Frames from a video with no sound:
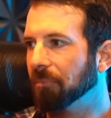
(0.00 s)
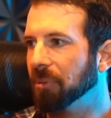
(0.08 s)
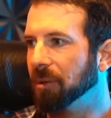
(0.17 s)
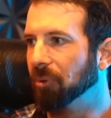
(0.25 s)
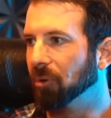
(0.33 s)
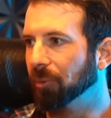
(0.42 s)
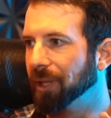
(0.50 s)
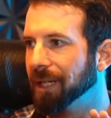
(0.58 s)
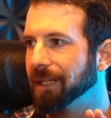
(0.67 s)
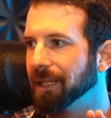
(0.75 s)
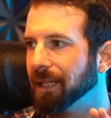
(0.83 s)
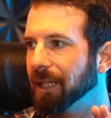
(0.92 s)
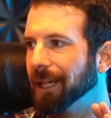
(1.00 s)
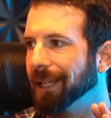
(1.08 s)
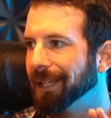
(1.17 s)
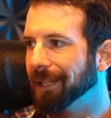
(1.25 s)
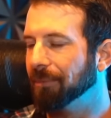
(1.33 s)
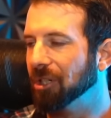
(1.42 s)
people, when they see
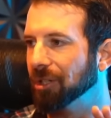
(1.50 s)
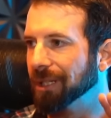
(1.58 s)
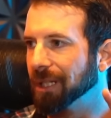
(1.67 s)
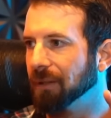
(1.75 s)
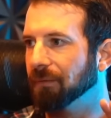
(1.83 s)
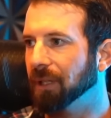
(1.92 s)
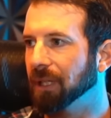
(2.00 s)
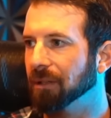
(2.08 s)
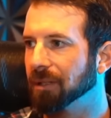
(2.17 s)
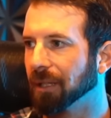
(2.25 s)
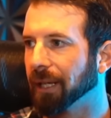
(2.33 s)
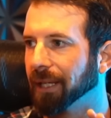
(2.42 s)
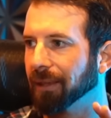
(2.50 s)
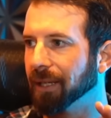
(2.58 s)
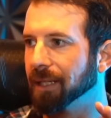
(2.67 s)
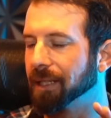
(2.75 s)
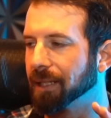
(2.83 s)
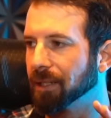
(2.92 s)
images and videos like
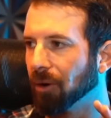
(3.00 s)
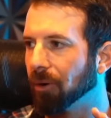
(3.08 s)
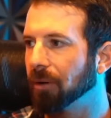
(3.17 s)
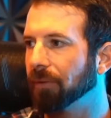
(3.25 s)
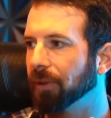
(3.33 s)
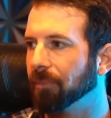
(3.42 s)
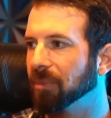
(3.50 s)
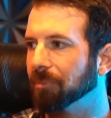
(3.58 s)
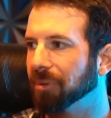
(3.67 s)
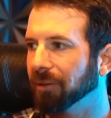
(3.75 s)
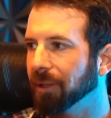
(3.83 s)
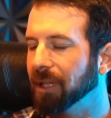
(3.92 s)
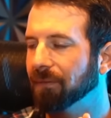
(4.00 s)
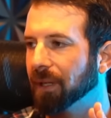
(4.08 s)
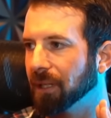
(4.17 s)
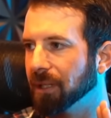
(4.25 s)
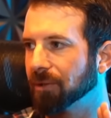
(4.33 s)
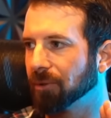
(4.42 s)
this, it's hard for them to believe
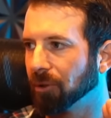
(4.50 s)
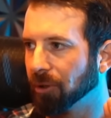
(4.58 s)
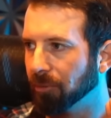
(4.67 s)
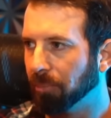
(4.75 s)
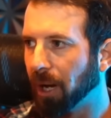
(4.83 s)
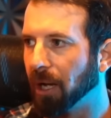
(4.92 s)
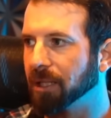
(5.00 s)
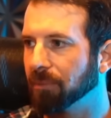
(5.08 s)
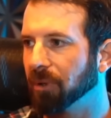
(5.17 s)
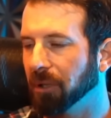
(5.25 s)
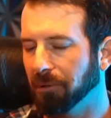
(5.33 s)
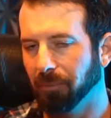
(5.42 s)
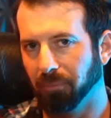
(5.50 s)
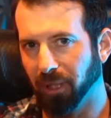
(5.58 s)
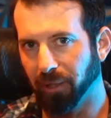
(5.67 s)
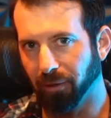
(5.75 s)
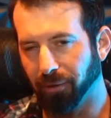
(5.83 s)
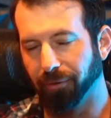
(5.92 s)
that Israel could possibly
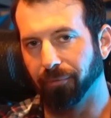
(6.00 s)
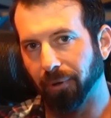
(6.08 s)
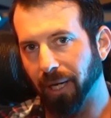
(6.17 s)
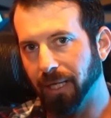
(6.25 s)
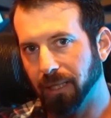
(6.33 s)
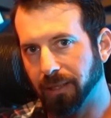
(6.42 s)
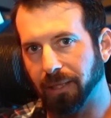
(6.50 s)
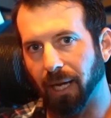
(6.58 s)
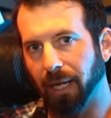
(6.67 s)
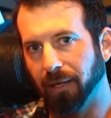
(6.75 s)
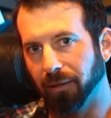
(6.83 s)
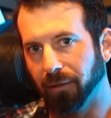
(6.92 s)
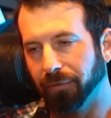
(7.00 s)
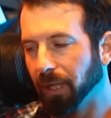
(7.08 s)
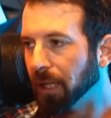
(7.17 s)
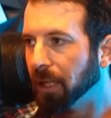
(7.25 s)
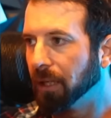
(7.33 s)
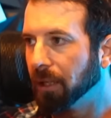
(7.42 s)
be on the right side of
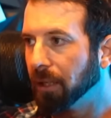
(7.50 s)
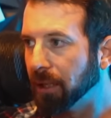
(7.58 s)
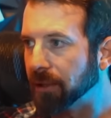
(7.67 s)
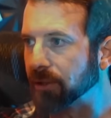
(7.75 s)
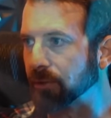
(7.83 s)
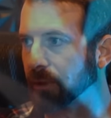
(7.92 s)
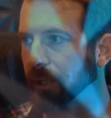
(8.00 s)
history,